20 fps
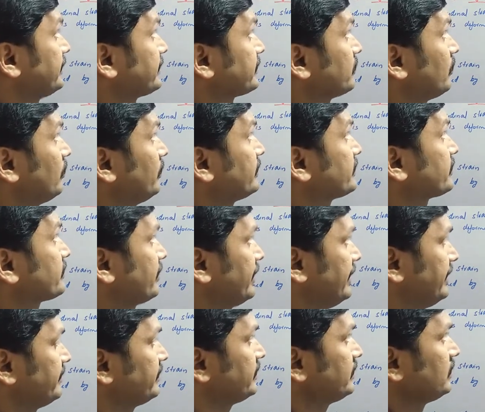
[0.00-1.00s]
is called
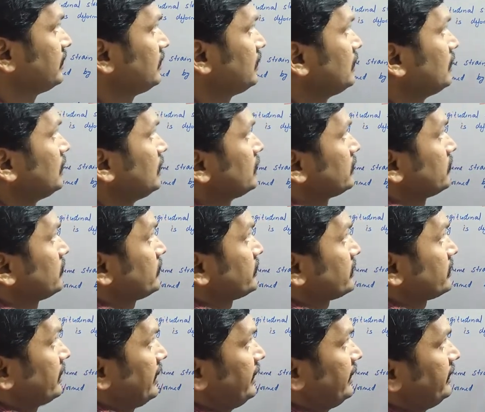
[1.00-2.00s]
strain. So,
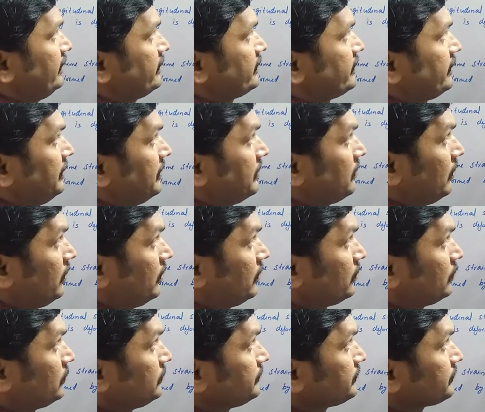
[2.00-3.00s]
strain is equal
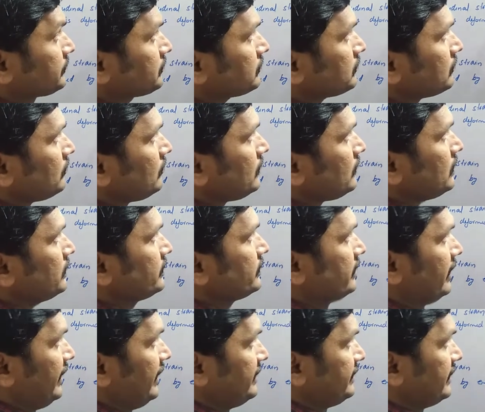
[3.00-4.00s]
to
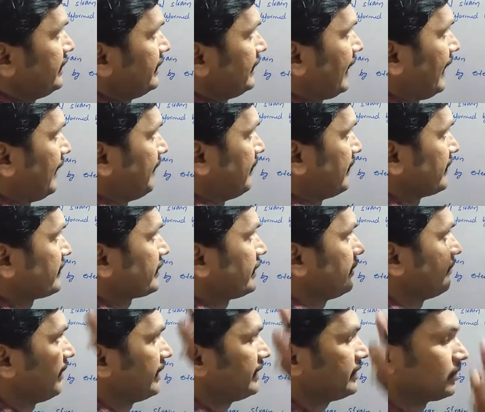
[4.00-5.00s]
change in
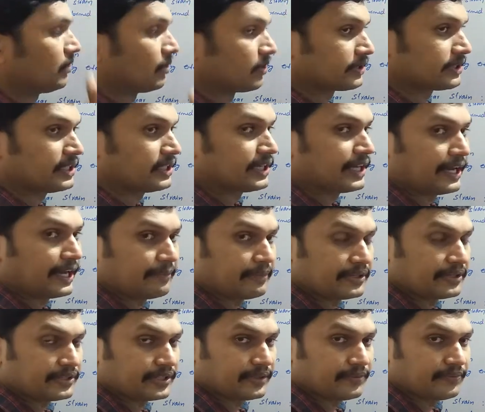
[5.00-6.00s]
dimension by original
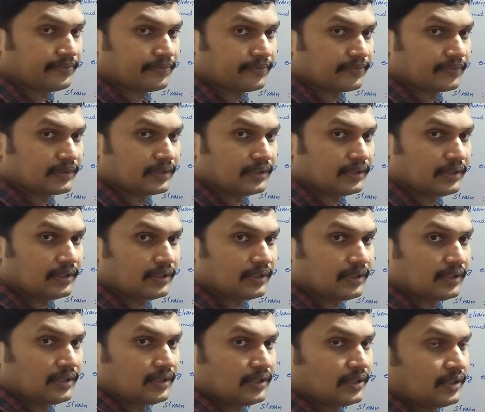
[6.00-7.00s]
dimension.
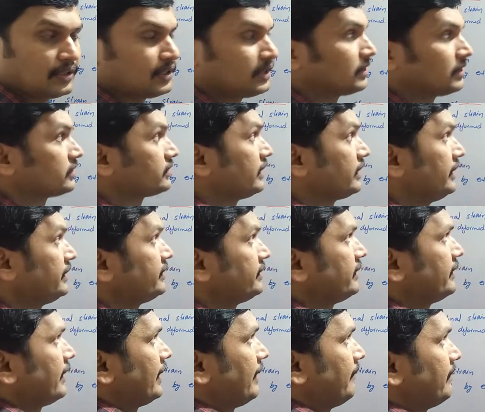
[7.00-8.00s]
Change
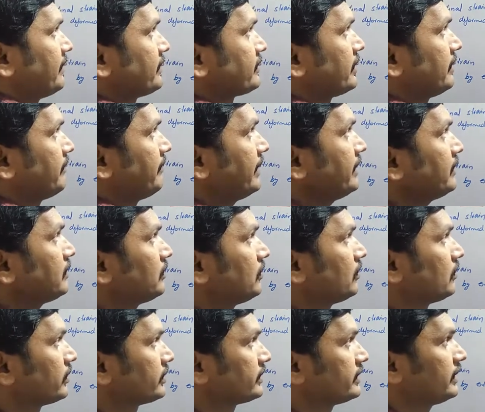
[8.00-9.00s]
in dimension by
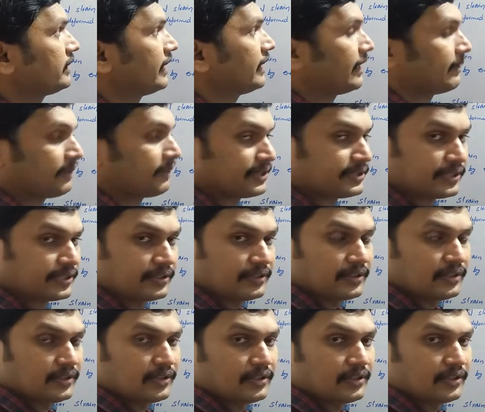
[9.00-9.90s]
original dimension.